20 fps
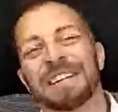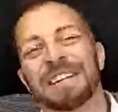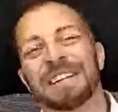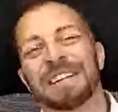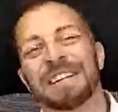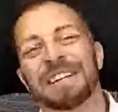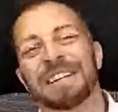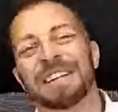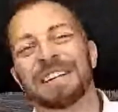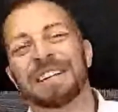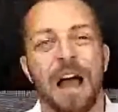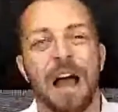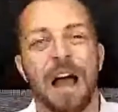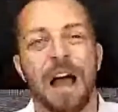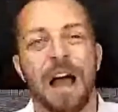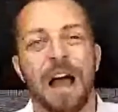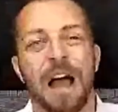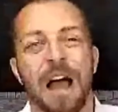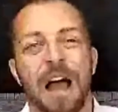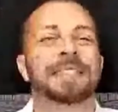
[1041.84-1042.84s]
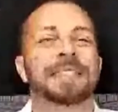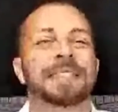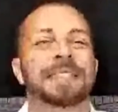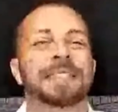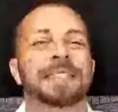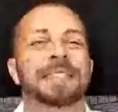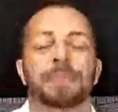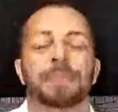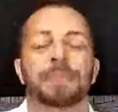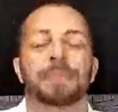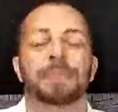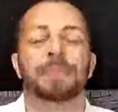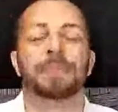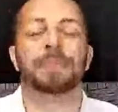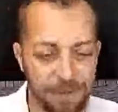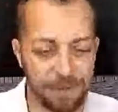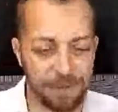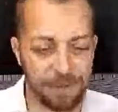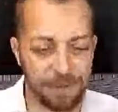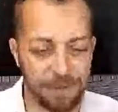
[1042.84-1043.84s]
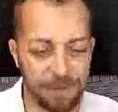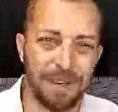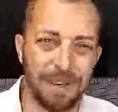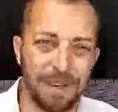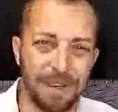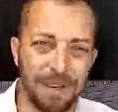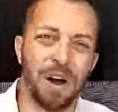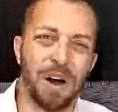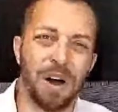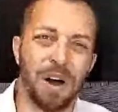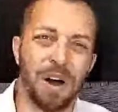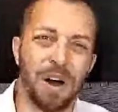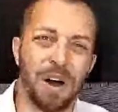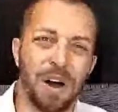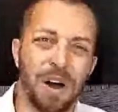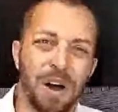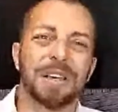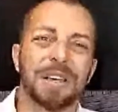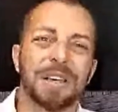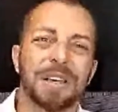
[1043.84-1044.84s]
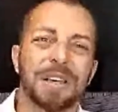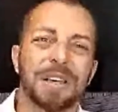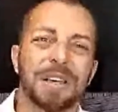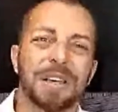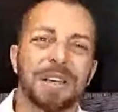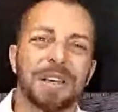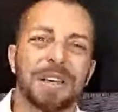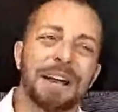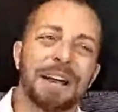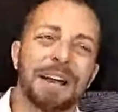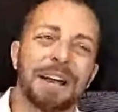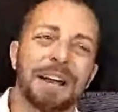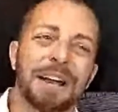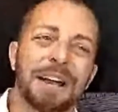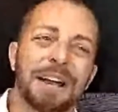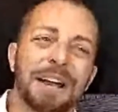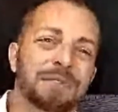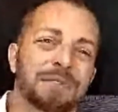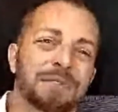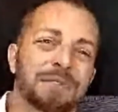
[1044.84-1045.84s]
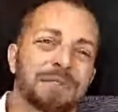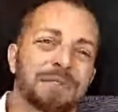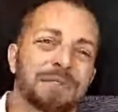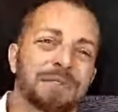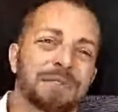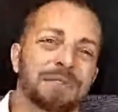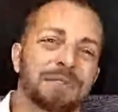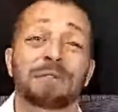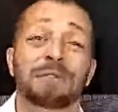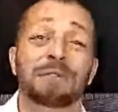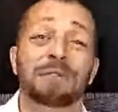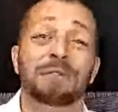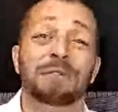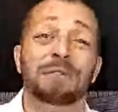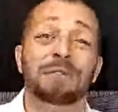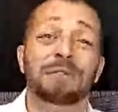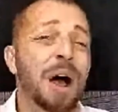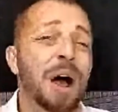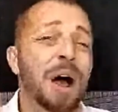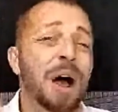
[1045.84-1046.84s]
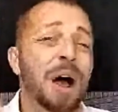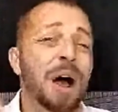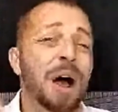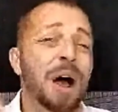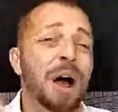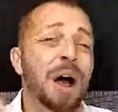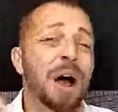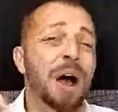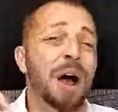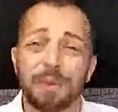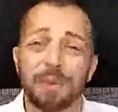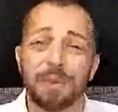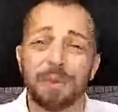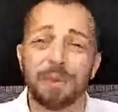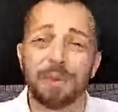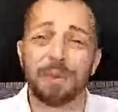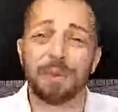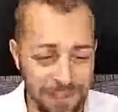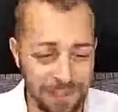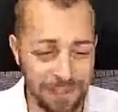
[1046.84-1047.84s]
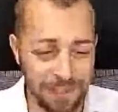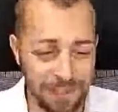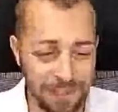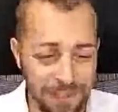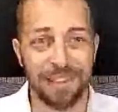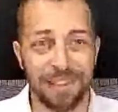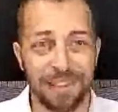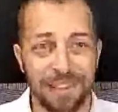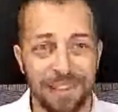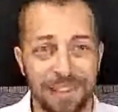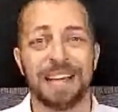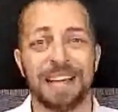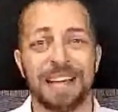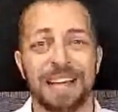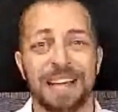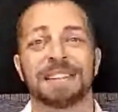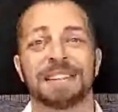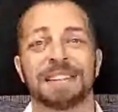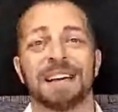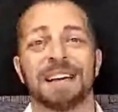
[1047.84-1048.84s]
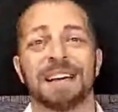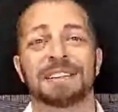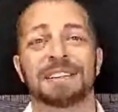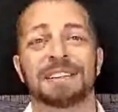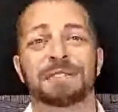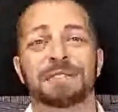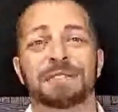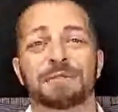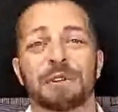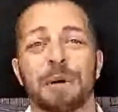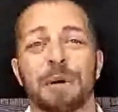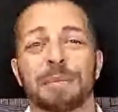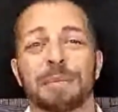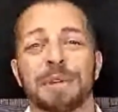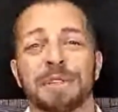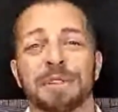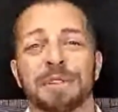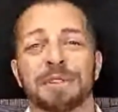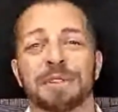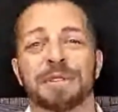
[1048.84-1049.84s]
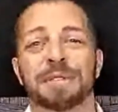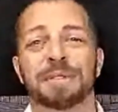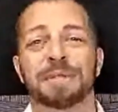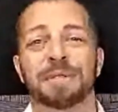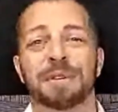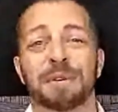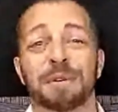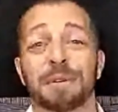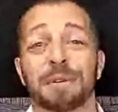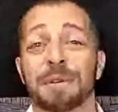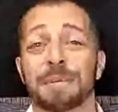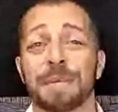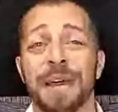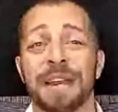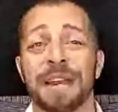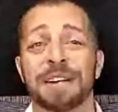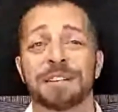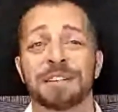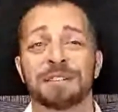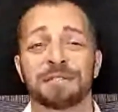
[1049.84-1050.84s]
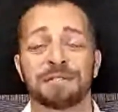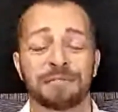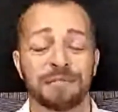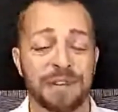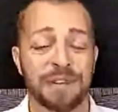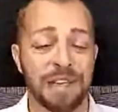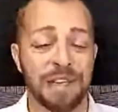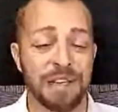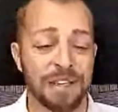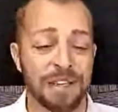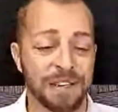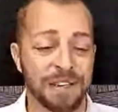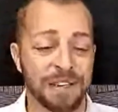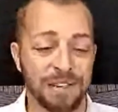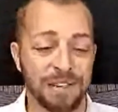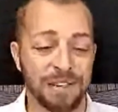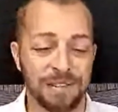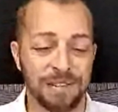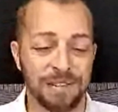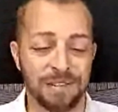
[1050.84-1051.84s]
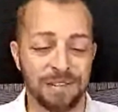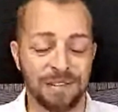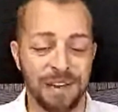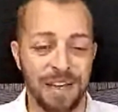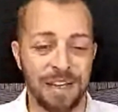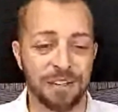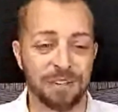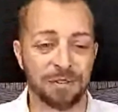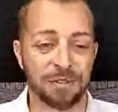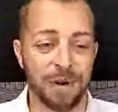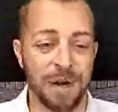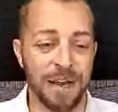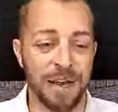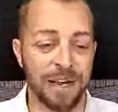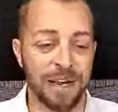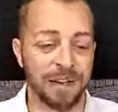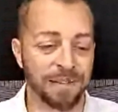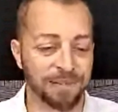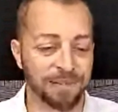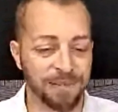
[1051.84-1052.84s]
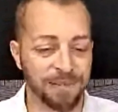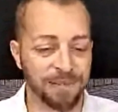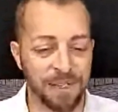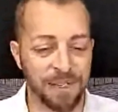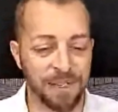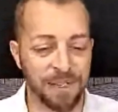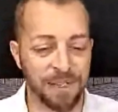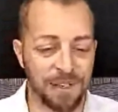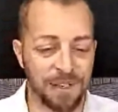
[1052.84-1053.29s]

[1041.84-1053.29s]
industrial complex empire, all these layers of, of, of the swamp, if you will, that uh, Trump has only managed to feed, not drain.